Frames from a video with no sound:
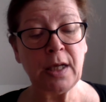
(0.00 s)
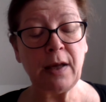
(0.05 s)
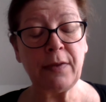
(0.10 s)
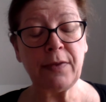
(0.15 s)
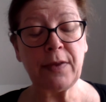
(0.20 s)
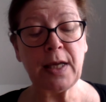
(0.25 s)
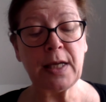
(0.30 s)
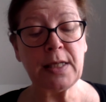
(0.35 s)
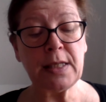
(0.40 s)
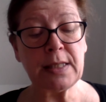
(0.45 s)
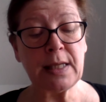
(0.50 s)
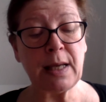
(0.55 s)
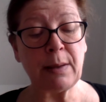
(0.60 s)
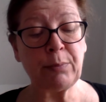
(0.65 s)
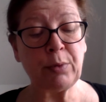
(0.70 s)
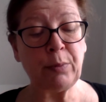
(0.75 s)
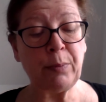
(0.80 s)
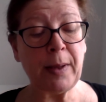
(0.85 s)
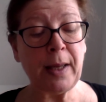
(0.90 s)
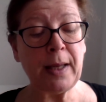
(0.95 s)
at their
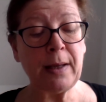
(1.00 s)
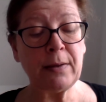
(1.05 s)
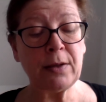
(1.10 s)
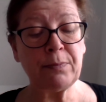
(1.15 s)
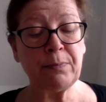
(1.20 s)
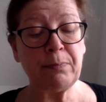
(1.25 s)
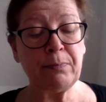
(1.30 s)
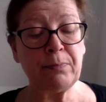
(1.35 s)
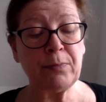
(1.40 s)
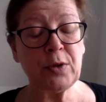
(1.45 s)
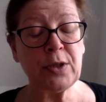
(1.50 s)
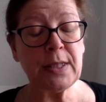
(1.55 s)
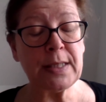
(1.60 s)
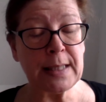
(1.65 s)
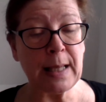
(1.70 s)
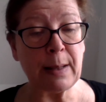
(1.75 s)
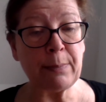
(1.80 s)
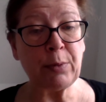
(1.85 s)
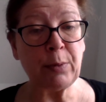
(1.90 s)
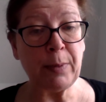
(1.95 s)

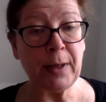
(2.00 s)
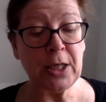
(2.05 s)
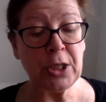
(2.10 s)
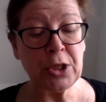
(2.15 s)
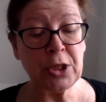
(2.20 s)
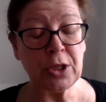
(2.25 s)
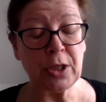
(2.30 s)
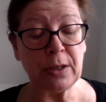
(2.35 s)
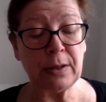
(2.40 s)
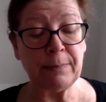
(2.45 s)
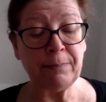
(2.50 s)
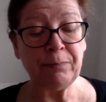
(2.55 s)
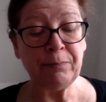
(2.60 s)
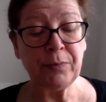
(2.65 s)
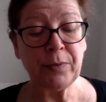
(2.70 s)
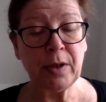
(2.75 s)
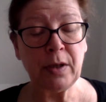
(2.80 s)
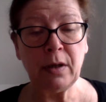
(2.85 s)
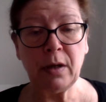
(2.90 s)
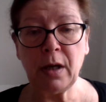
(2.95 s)
disapprobation,
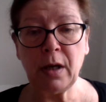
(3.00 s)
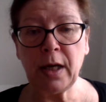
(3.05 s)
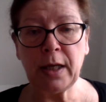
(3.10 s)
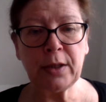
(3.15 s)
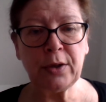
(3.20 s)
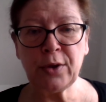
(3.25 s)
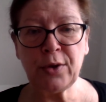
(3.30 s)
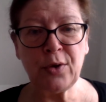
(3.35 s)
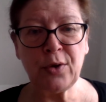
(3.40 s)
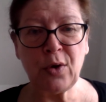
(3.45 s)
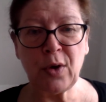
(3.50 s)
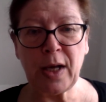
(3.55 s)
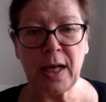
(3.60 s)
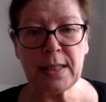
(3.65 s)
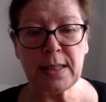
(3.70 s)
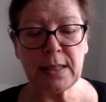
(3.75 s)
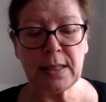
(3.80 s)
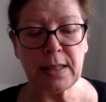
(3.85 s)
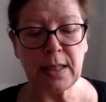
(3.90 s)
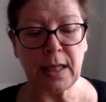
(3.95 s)
I could not
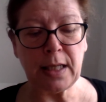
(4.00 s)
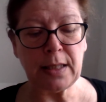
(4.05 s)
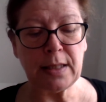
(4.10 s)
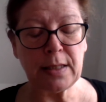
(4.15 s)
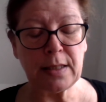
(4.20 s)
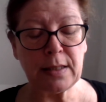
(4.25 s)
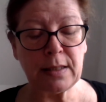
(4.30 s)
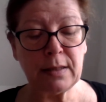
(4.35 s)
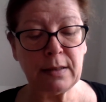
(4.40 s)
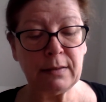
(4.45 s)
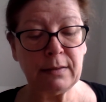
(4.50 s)
hesitate.